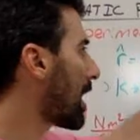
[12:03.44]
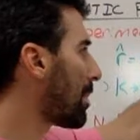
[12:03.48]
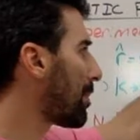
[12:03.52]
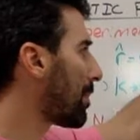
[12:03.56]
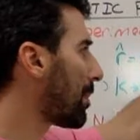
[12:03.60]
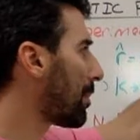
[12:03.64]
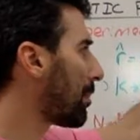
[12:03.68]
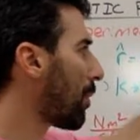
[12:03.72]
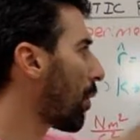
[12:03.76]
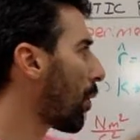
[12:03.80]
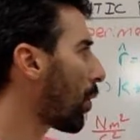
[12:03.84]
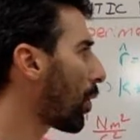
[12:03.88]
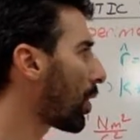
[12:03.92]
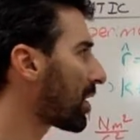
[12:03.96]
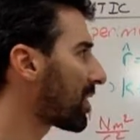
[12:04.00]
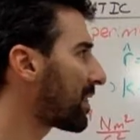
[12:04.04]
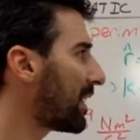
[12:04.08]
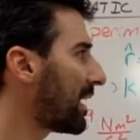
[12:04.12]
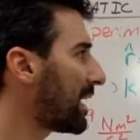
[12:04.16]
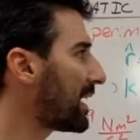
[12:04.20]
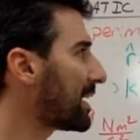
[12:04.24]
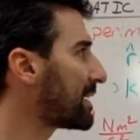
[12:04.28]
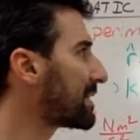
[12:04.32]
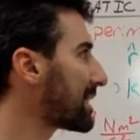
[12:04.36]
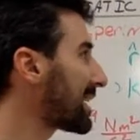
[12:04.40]
couple more
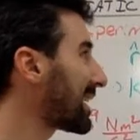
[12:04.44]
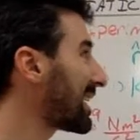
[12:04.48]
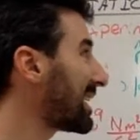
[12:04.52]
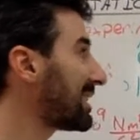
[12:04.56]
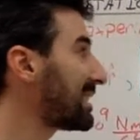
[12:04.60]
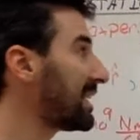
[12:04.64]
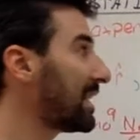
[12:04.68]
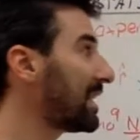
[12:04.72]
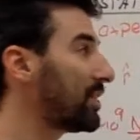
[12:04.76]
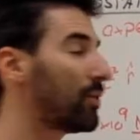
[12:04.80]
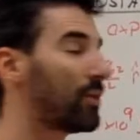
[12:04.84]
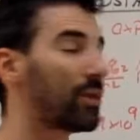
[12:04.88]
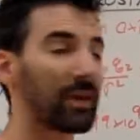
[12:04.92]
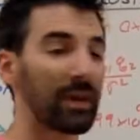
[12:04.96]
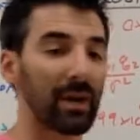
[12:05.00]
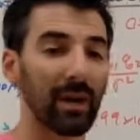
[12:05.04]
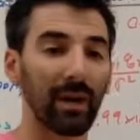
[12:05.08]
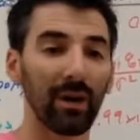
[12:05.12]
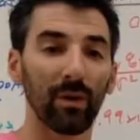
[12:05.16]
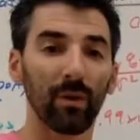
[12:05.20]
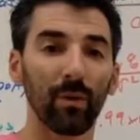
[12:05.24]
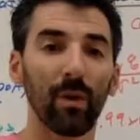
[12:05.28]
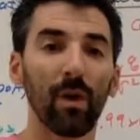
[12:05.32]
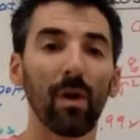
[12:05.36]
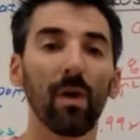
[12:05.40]
things to continue to
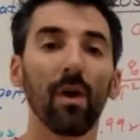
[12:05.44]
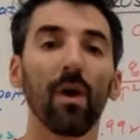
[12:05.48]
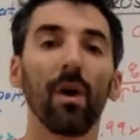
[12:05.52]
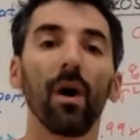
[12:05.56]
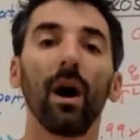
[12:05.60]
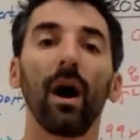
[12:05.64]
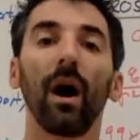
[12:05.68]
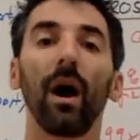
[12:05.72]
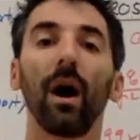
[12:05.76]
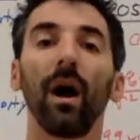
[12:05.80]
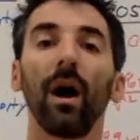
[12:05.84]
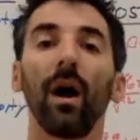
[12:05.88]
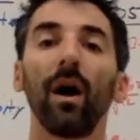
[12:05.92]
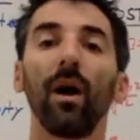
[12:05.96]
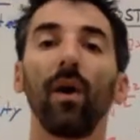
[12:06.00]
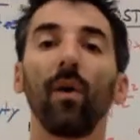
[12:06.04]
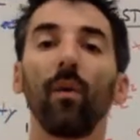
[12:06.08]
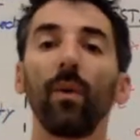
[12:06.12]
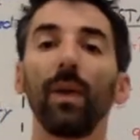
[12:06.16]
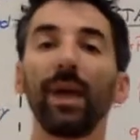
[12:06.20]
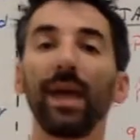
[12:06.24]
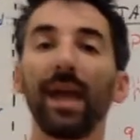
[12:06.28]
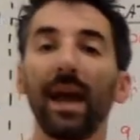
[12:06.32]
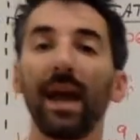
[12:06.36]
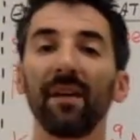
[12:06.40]
know.
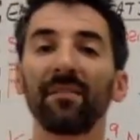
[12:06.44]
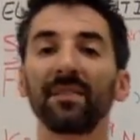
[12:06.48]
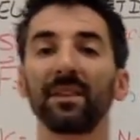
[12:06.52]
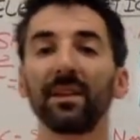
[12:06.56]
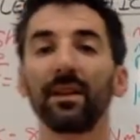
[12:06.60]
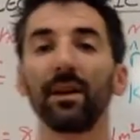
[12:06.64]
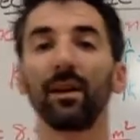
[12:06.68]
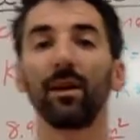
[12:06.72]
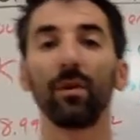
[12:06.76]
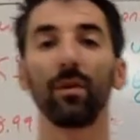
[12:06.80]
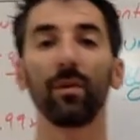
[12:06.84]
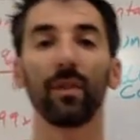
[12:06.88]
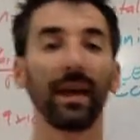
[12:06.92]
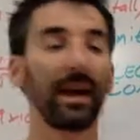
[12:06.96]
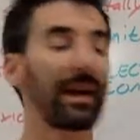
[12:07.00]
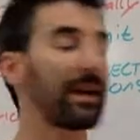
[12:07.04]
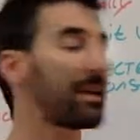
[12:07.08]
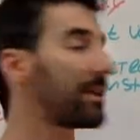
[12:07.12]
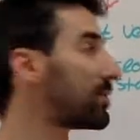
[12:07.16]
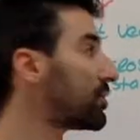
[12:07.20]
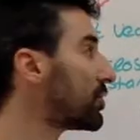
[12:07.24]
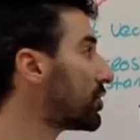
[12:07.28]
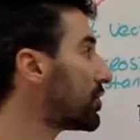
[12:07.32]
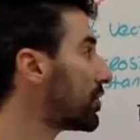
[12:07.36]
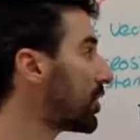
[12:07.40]
We have to know
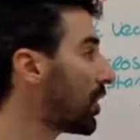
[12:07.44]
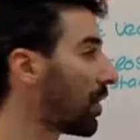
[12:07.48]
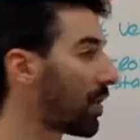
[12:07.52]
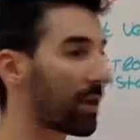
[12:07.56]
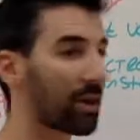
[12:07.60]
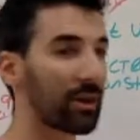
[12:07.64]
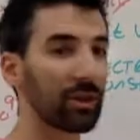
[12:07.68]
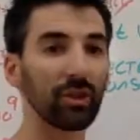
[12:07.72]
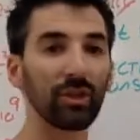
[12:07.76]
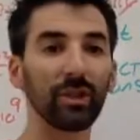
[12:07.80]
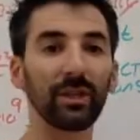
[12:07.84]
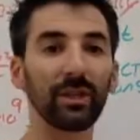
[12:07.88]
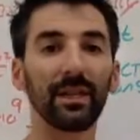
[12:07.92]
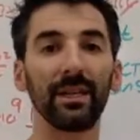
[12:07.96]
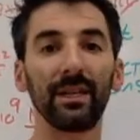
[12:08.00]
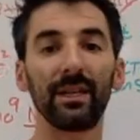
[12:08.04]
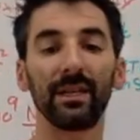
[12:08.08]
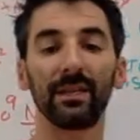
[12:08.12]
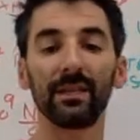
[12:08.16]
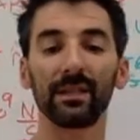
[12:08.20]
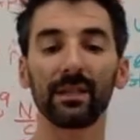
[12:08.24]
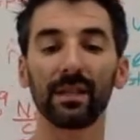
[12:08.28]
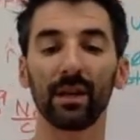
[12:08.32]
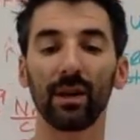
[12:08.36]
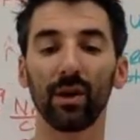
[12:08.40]
that charge
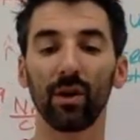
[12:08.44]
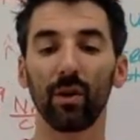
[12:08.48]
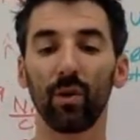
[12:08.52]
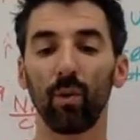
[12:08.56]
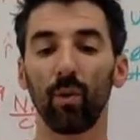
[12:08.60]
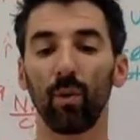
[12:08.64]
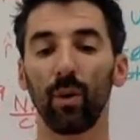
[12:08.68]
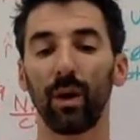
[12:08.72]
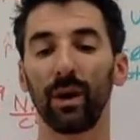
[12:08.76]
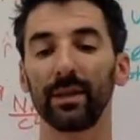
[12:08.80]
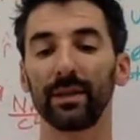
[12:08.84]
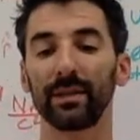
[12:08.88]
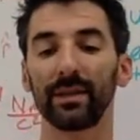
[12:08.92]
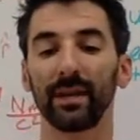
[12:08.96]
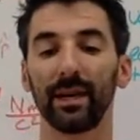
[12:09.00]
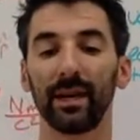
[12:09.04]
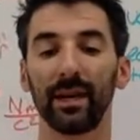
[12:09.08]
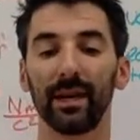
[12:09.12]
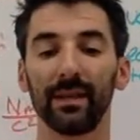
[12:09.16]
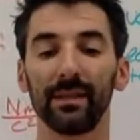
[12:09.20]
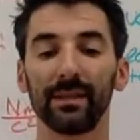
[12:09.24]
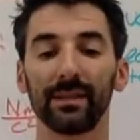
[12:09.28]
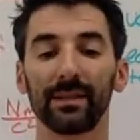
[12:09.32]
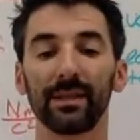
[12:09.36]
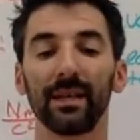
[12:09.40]
is
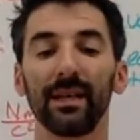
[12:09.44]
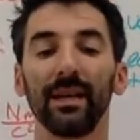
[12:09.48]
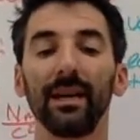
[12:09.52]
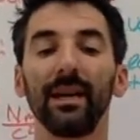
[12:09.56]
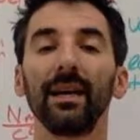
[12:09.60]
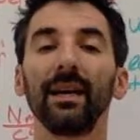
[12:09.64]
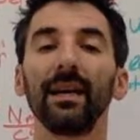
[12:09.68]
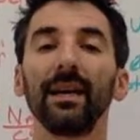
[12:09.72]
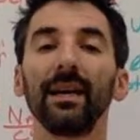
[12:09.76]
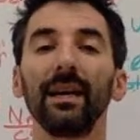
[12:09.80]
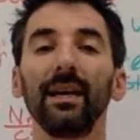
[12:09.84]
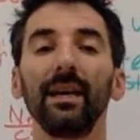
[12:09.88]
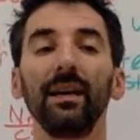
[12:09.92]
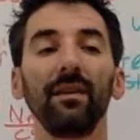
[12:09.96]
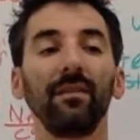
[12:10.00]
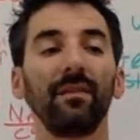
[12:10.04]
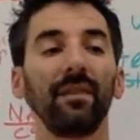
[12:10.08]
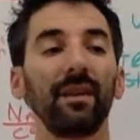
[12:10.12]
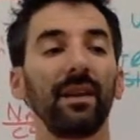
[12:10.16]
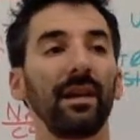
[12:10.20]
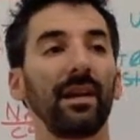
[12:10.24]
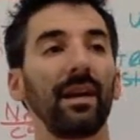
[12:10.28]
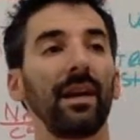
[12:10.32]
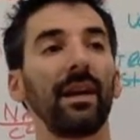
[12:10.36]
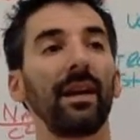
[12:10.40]
quantized.
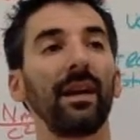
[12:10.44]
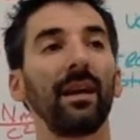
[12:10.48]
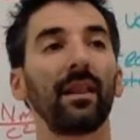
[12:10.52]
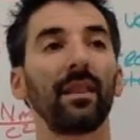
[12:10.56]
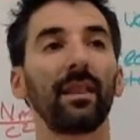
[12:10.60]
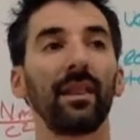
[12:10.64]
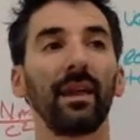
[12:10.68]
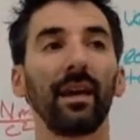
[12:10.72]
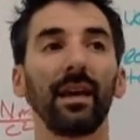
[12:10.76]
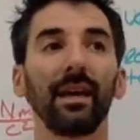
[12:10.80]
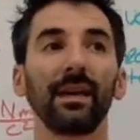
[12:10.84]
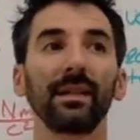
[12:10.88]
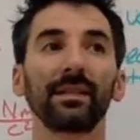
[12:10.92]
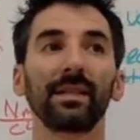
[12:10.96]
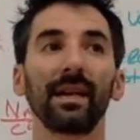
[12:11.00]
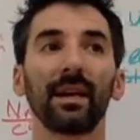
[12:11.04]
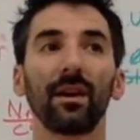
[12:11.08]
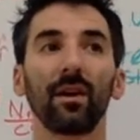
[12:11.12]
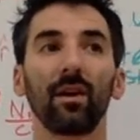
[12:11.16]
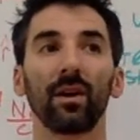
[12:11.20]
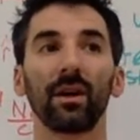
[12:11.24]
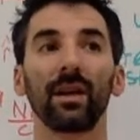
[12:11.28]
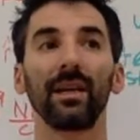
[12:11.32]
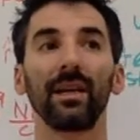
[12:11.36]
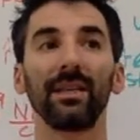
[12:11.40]
Even in things that
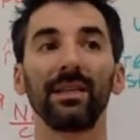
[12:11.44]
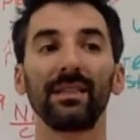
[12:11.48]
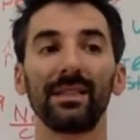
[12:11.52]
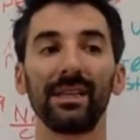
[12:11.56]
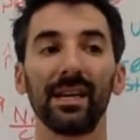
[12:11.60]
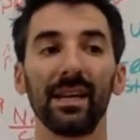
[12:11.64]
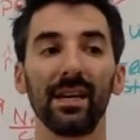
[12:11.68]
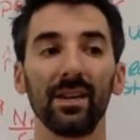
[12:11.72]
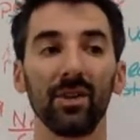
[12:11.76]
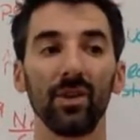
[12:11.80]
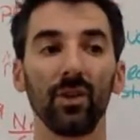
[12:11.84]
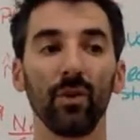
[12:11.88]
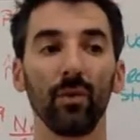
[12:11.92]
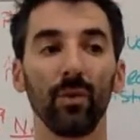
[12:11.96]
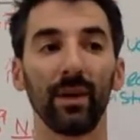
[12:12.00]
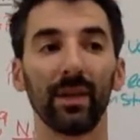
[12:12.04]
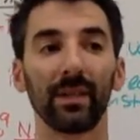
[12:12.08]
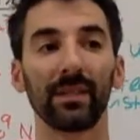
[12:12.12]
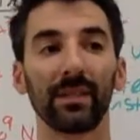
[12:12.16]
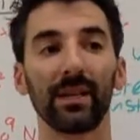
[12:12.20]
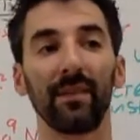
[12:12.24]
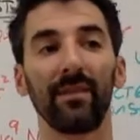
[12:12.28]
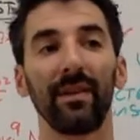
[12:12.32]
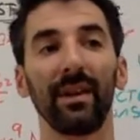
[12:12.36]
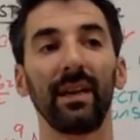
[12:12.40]
are
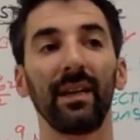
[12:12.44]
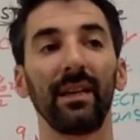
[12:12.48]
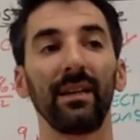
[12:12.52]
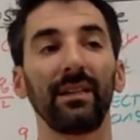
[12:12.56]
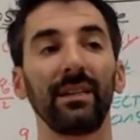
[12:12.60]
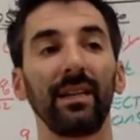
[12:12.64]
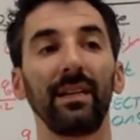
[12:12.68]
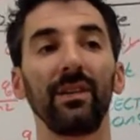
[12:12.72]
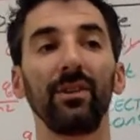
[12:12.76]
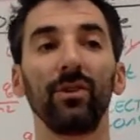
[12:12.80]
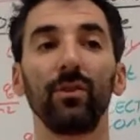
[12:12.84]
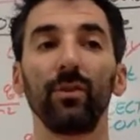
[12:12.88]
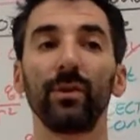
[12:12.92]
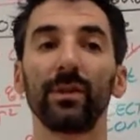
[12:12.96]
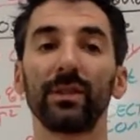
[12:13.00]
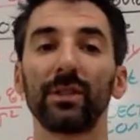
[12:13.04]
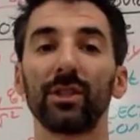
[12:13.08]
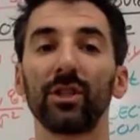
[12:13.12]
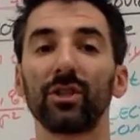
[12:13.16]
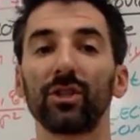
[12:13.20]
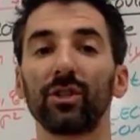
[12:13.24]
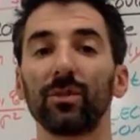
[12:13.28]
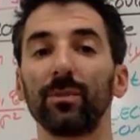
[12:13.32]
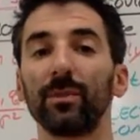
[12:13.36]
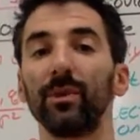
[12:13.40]
continuous, have a continuous
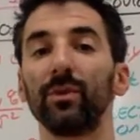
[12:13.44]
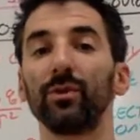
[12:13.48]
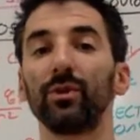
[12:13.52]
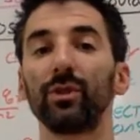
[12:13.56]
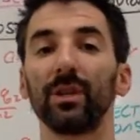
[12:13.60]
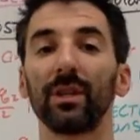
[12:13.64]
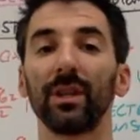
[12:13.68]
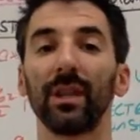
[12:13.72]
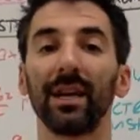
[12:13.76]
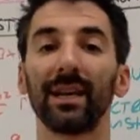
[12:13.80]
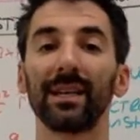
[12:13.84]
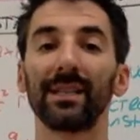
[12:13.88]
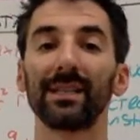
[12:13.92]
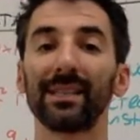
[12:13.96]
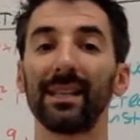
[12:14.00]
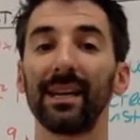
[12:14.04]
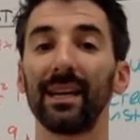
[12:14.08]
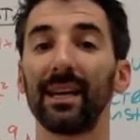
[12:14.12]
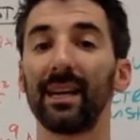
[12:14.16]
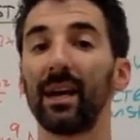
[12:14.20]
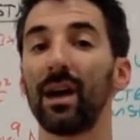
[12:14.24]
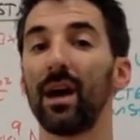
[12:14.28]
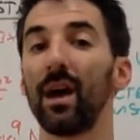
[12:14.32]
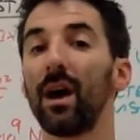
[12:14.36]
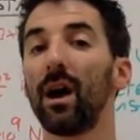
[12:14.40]
distribution, like
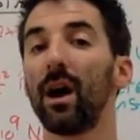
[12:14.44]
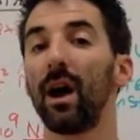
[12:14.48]
say